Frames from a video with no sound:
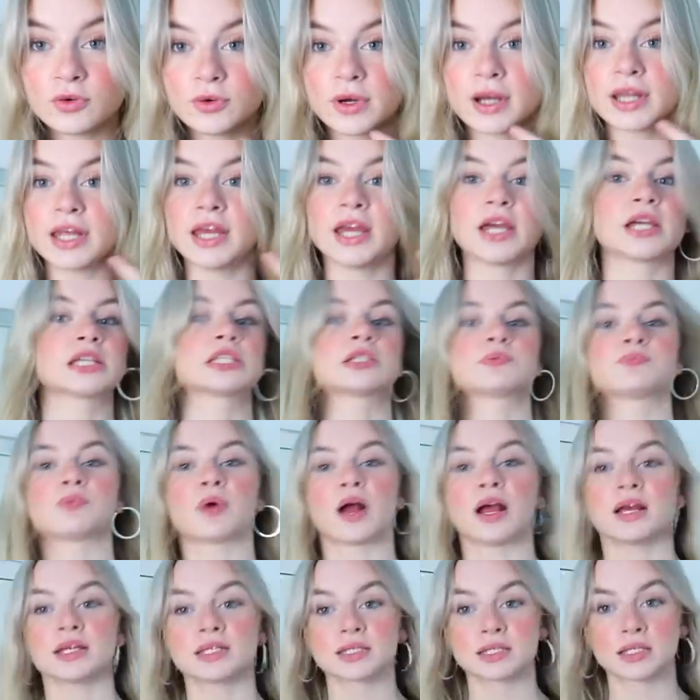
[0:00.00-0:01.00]
already
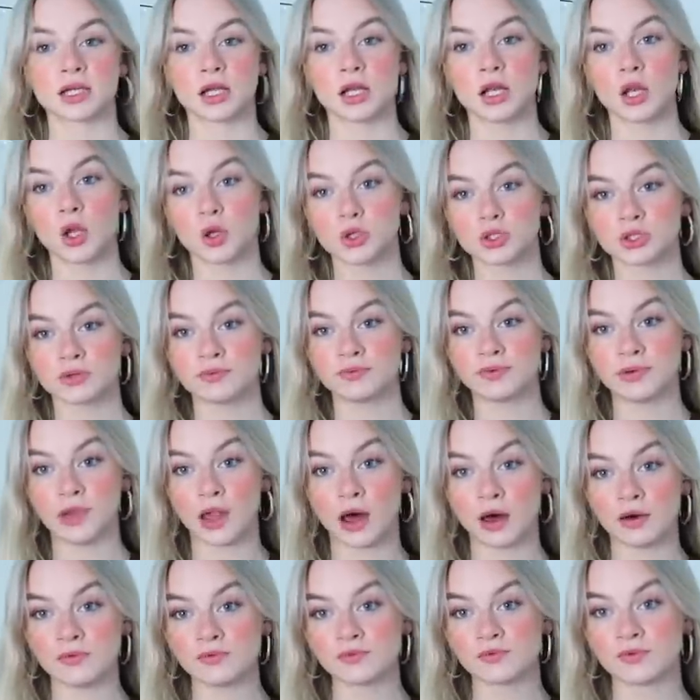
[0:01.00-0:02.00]
expressed a lot of
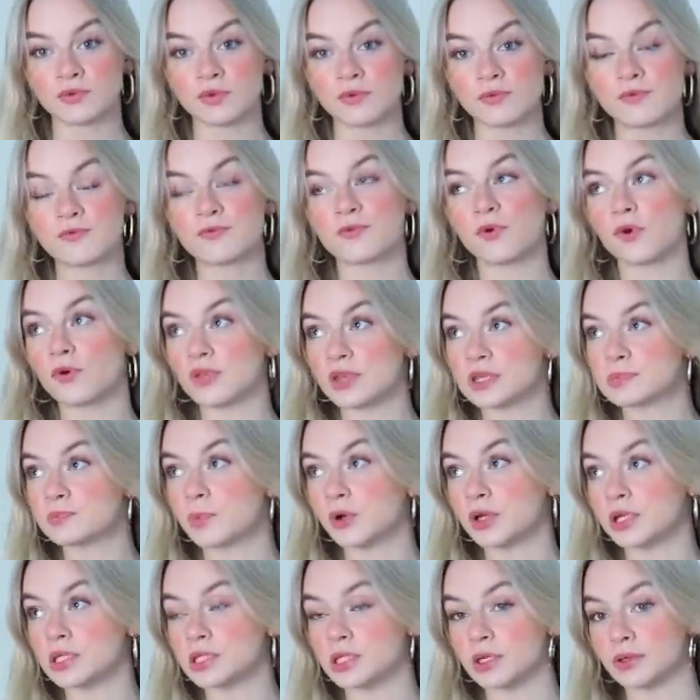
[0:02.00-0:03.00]
love for this
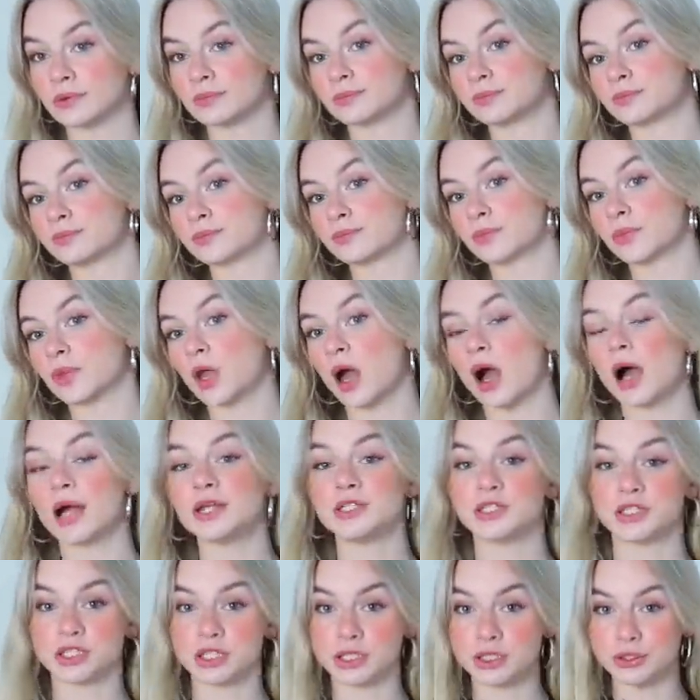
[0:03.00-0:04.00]
bodysuit I
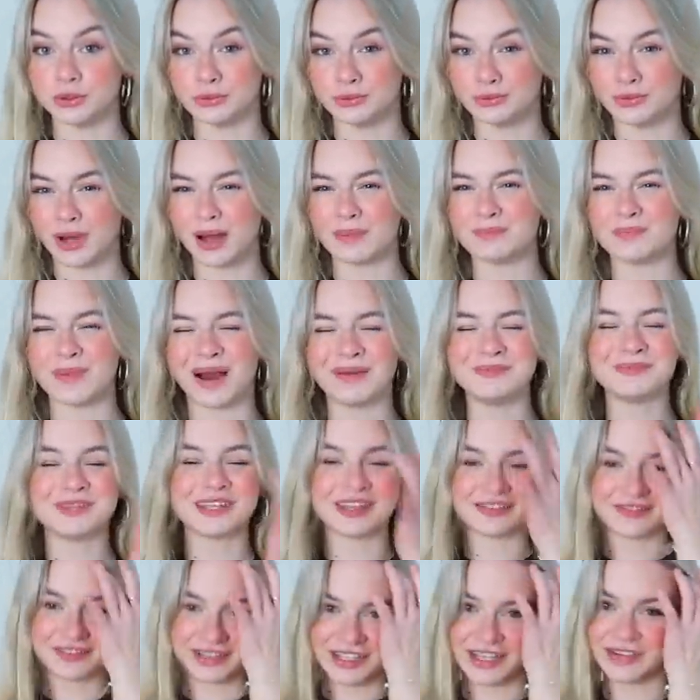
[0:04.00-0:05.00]
do, I'm, I'm,
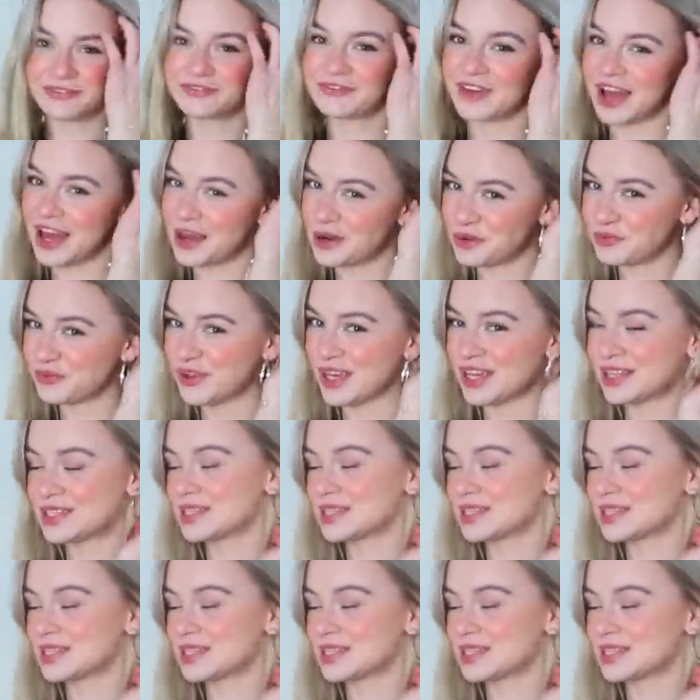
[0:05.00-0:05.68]
definitely a fan of it.